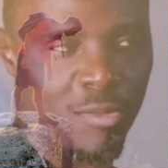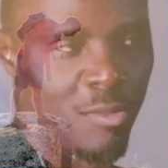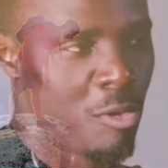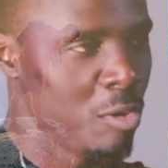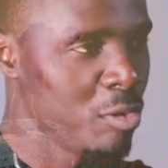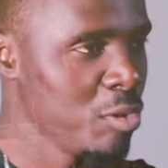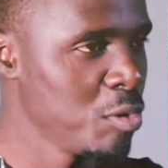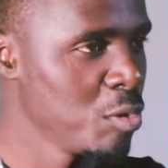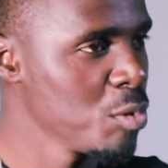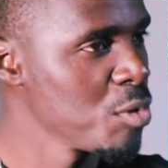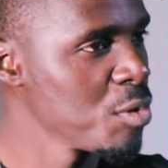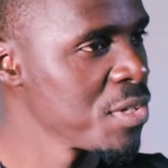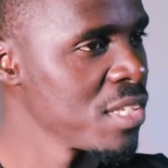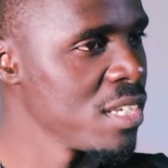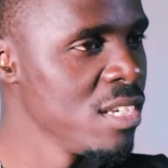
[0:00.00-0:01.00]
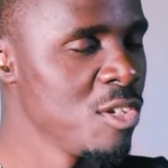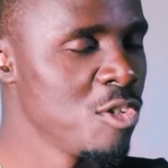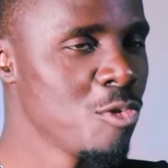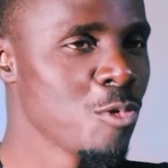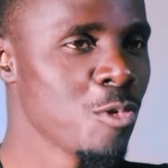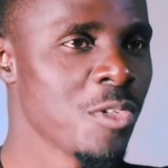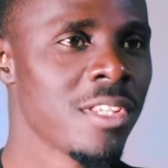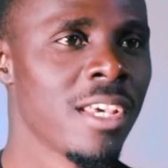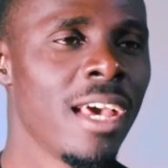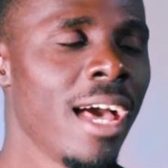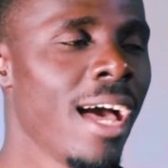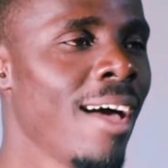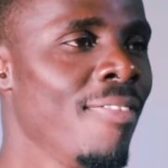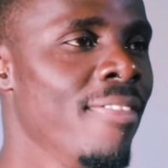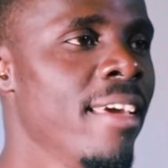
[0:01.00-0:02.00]
you've gone through those issues,
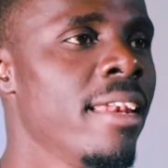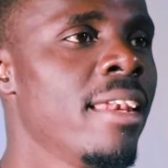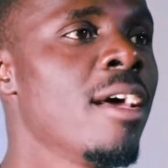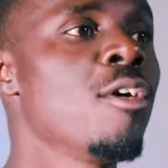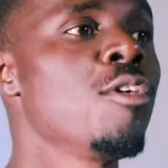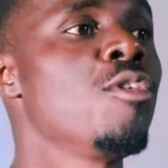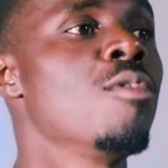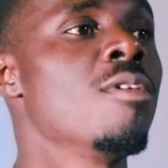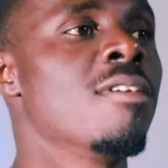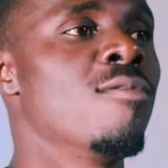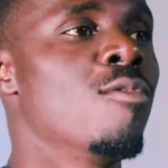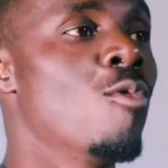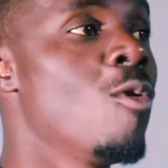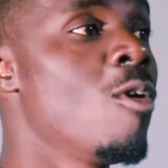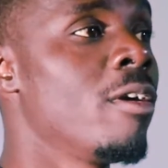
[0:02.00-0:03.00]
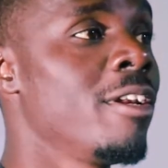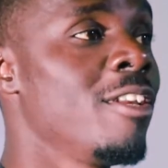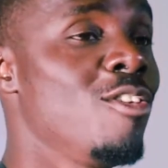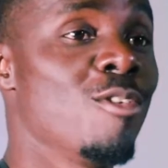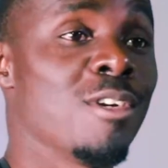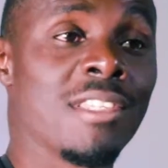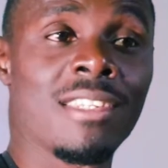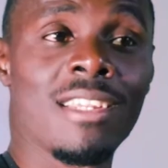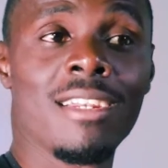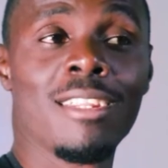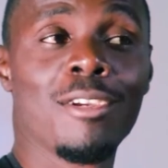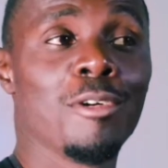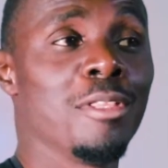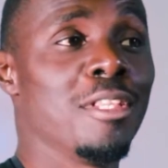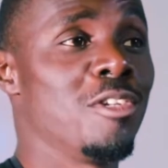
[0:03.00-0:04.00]
and then now you have won, you are
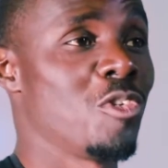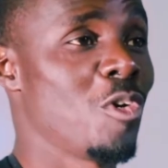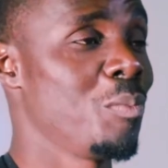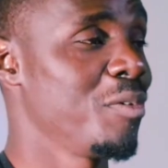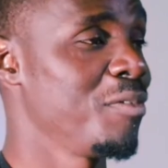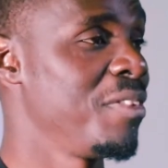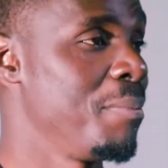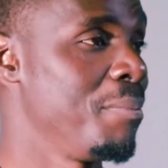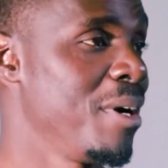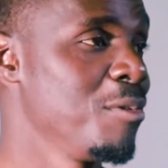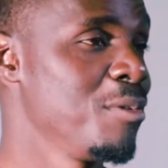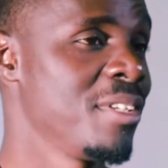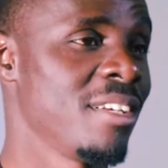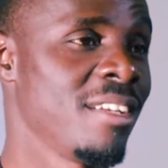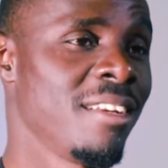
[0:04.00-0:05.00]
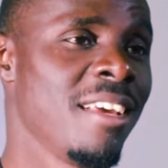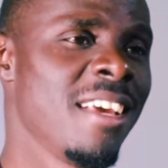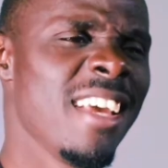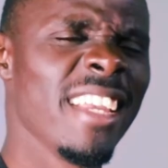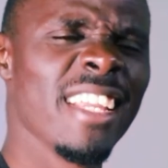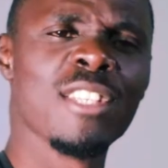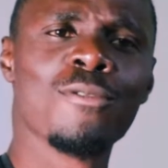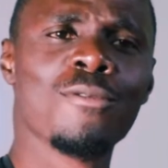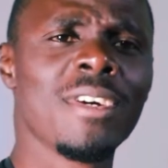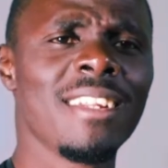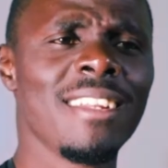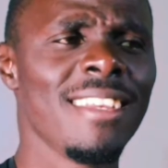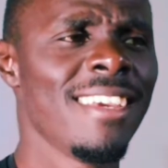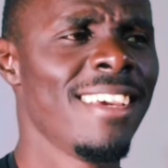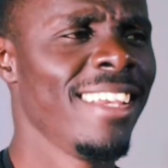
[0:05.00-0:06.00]
standing on the top of the mountain. It's
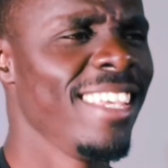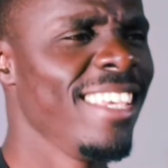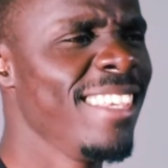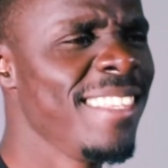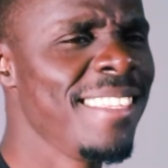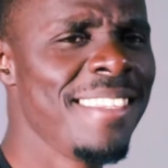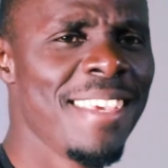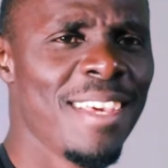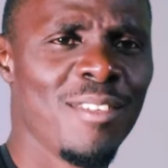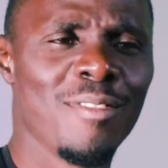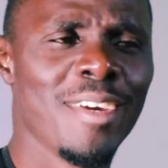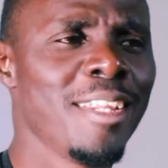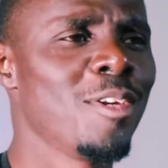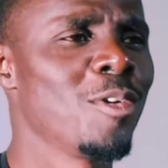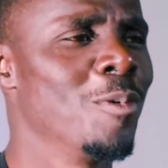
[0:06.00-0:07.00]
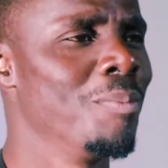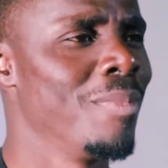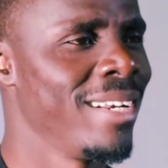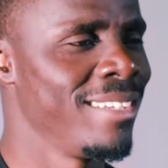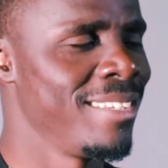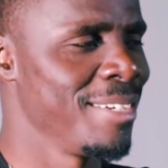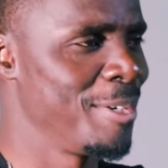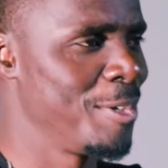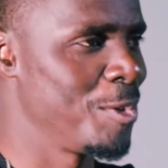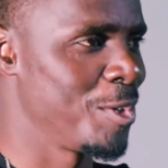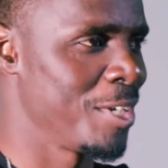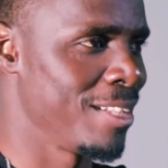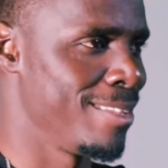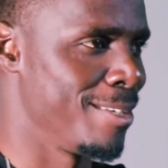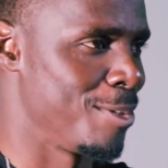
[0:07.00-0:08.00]
very easy and very romantic to
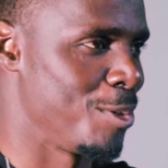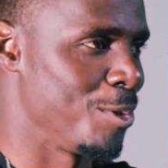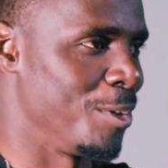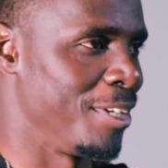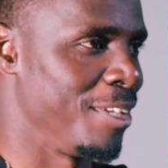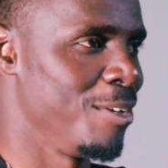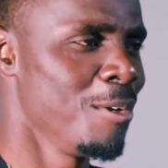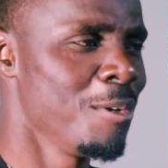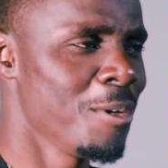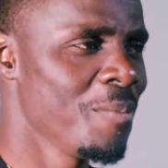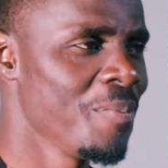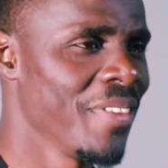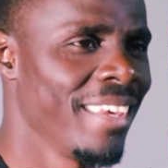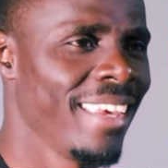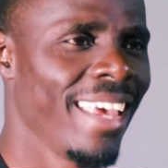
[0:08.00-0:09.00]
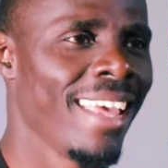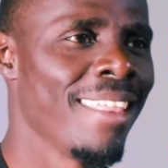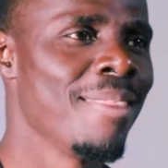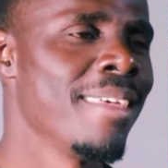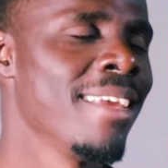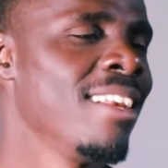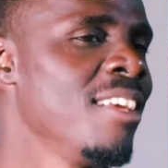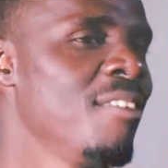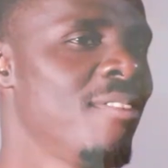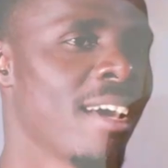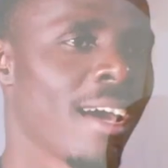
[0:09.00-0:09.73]
tell the story, you know? And they lived